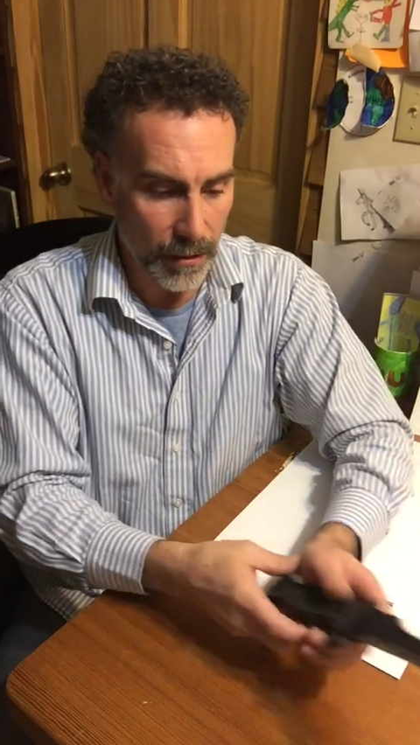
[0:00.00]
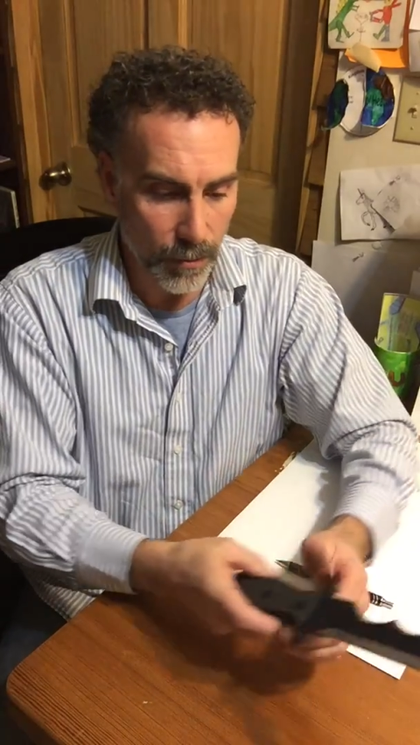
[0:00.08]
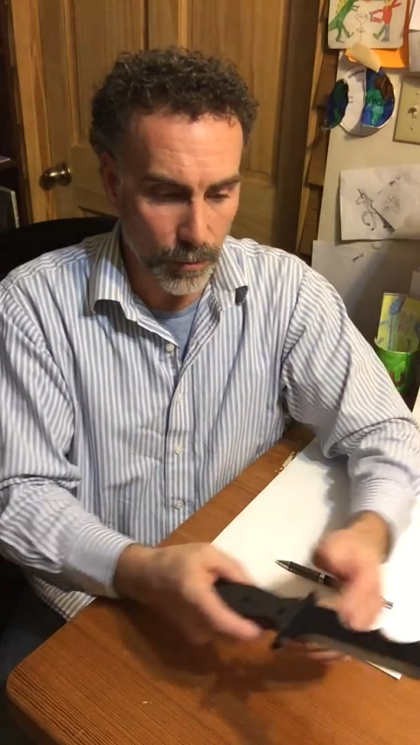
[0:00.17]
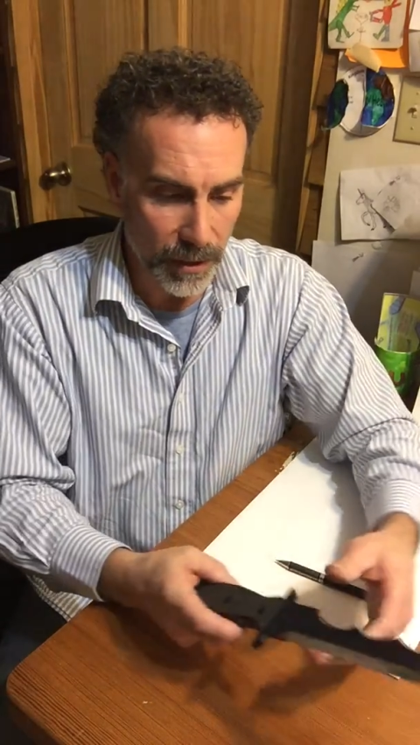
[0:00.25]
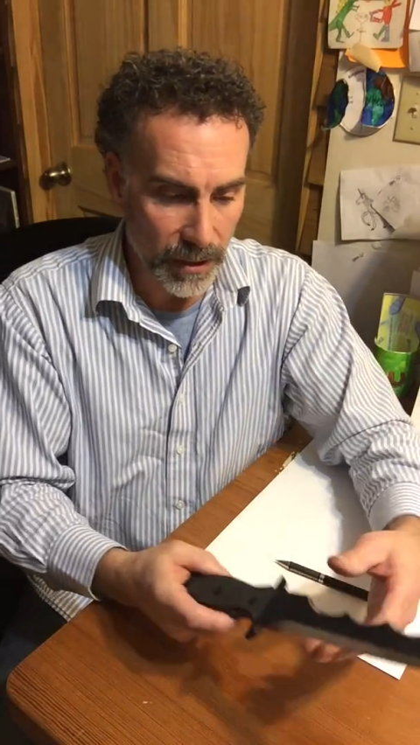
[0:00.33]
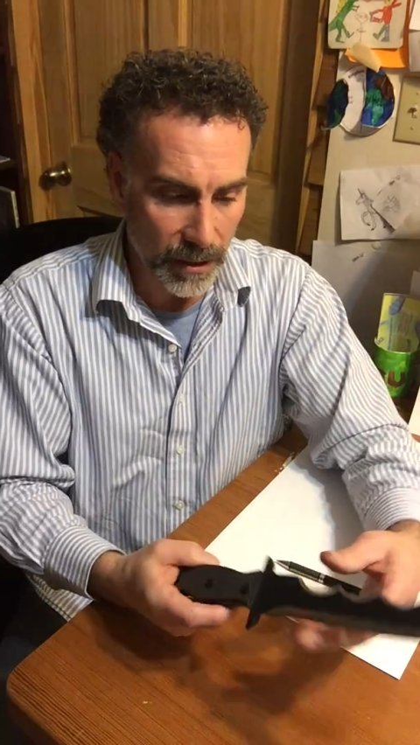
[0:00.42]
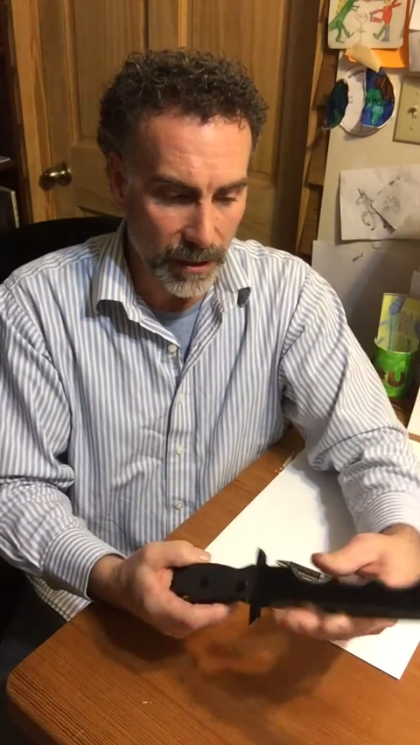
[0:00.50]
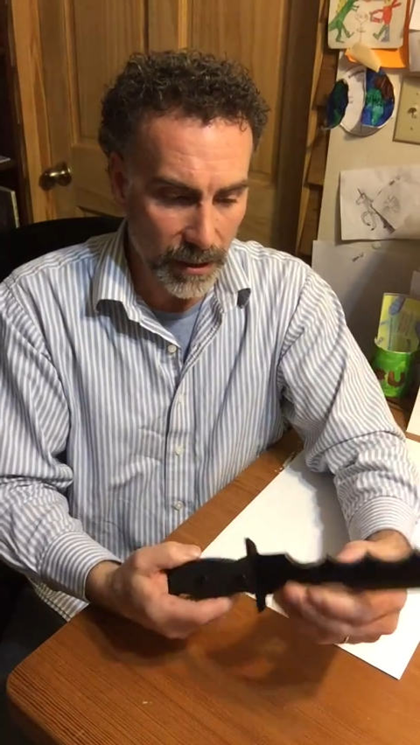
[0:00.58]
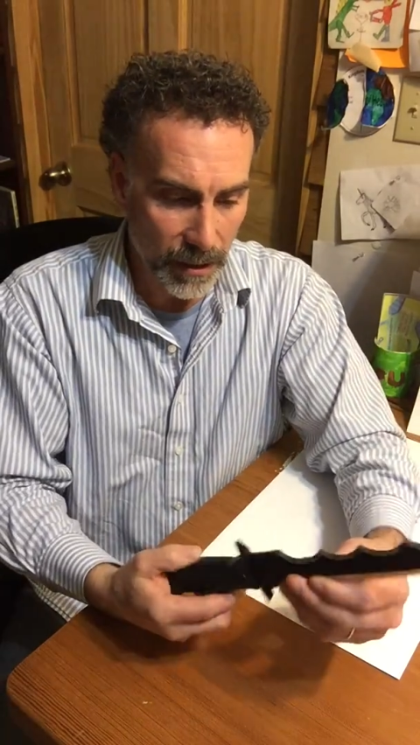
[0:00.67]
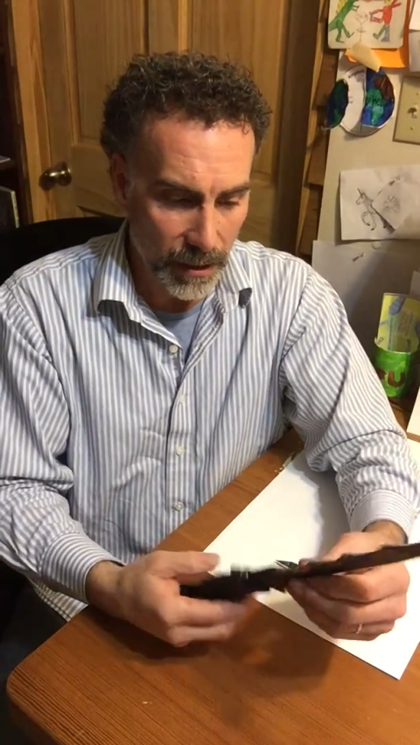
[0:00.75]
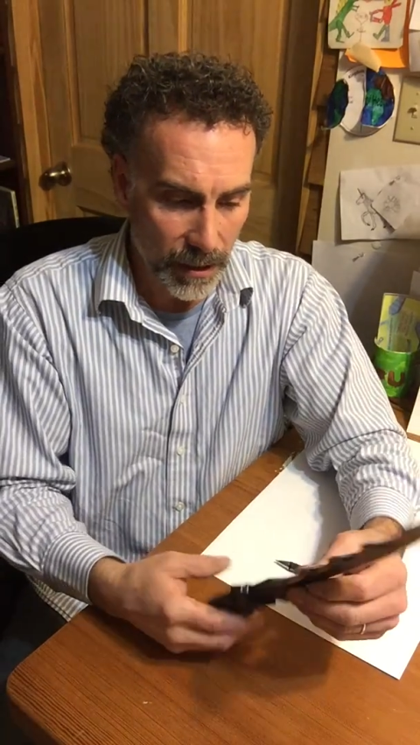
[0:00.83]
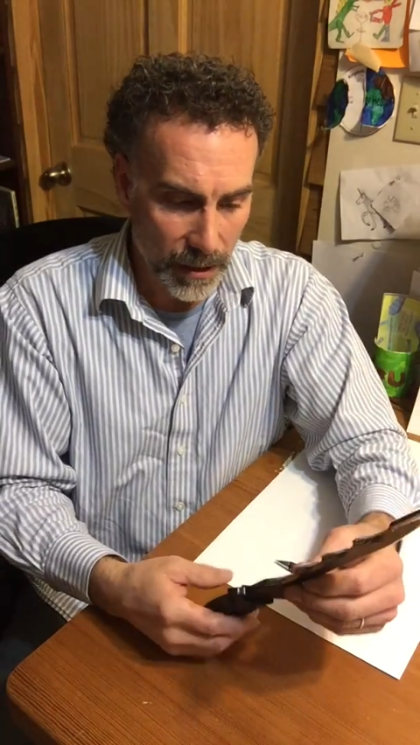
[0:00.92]

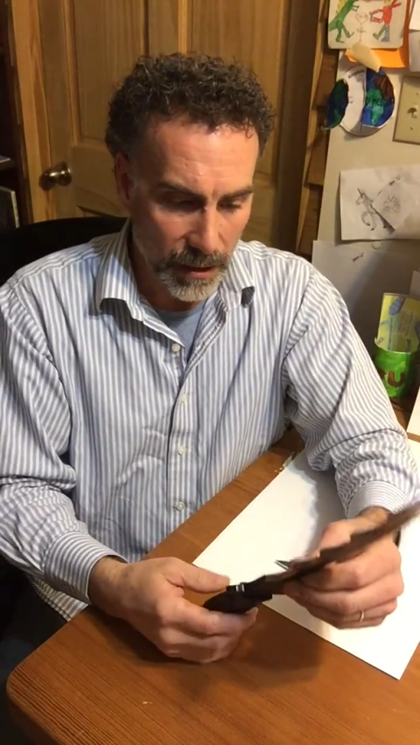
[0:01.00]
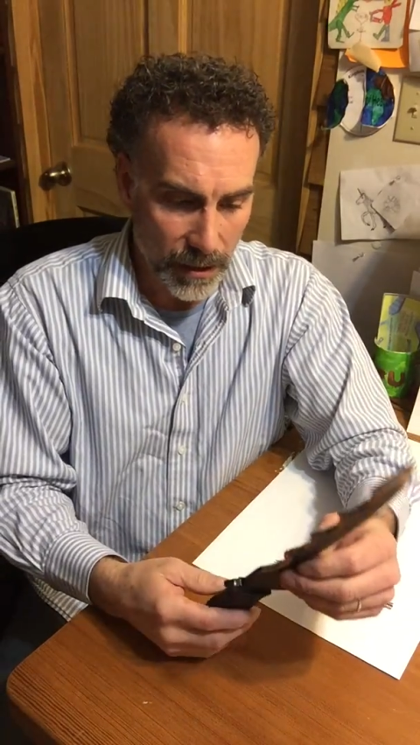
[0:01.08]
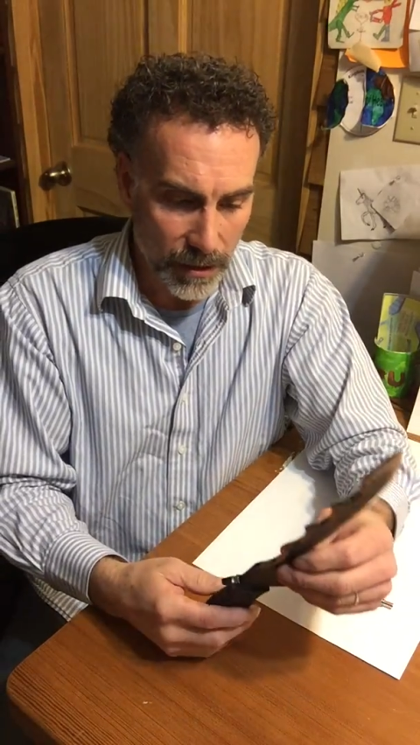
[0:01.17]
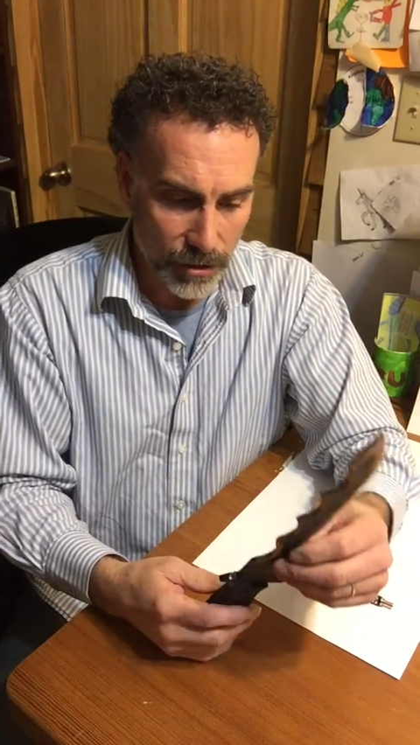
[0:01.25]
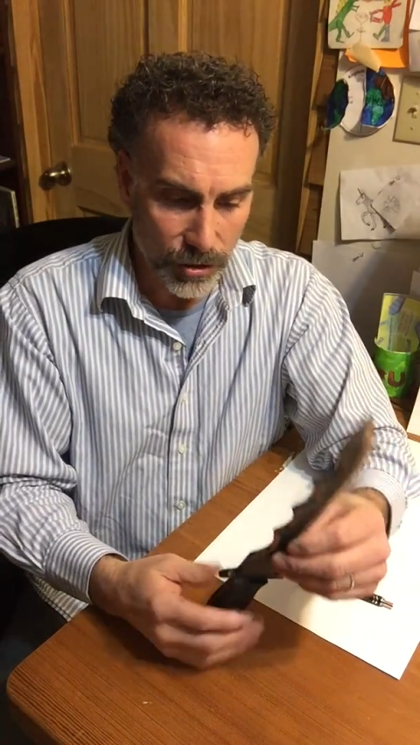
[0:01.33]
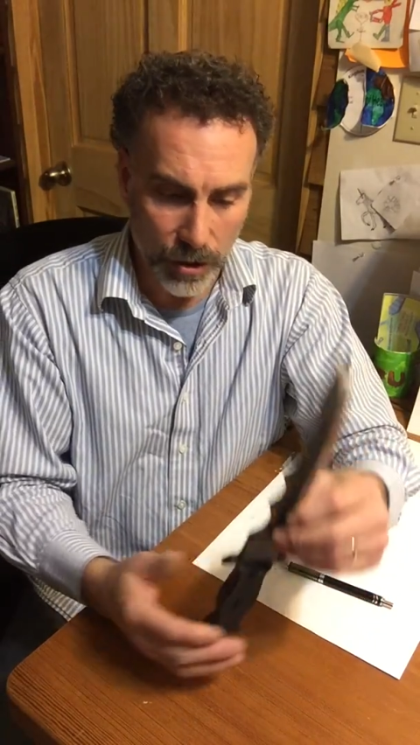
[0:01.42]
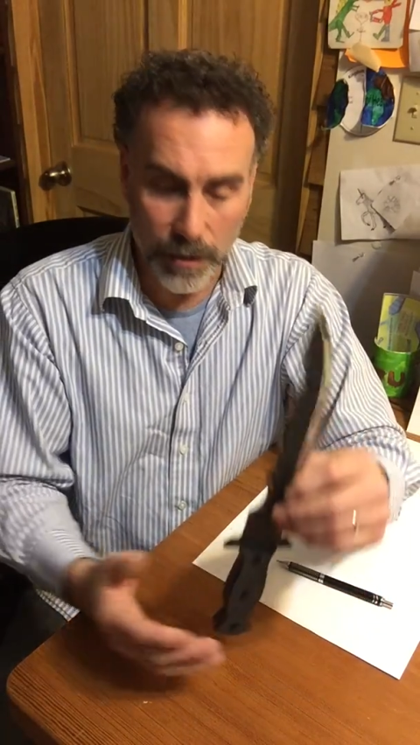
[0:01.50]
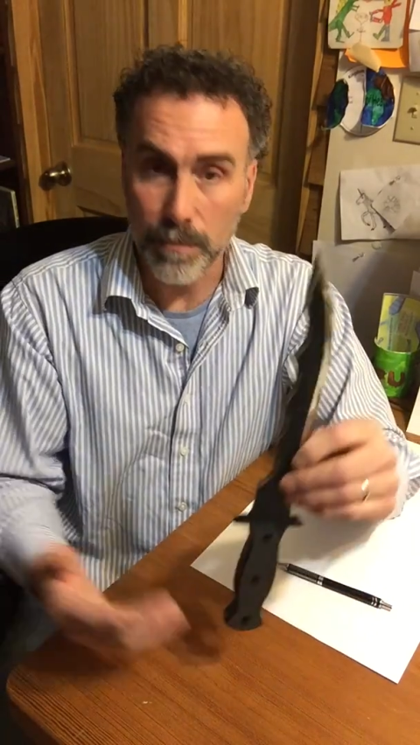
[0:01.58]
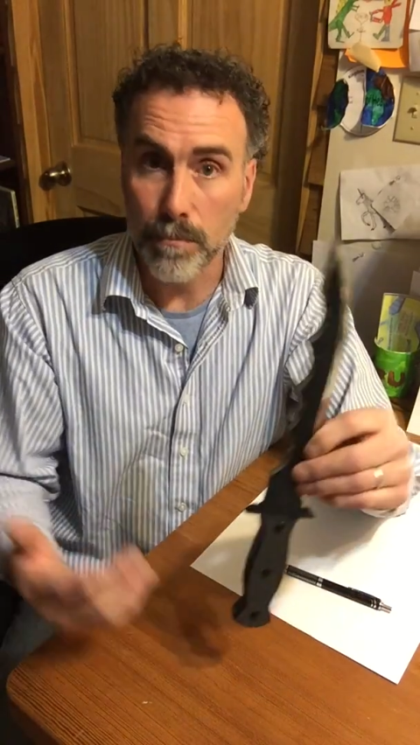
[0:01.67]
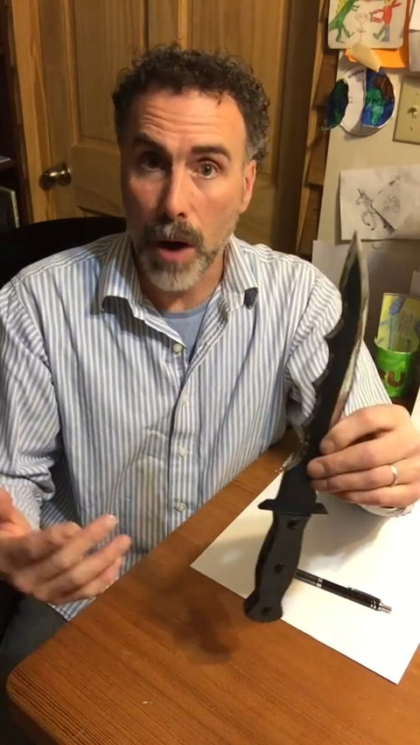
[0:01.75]
we start